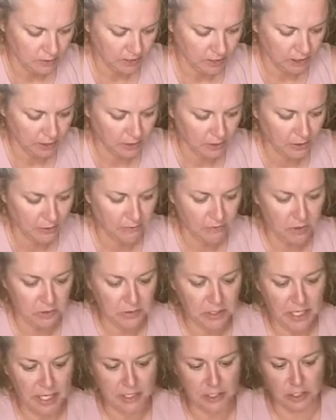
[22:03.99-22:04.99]
so it doesn't go over
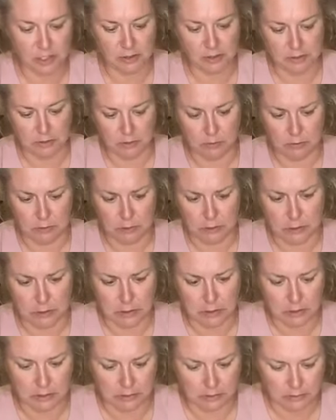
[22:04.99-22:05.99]
those edges.
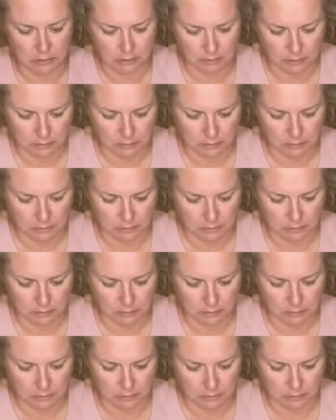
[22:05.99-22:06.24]
Ooh.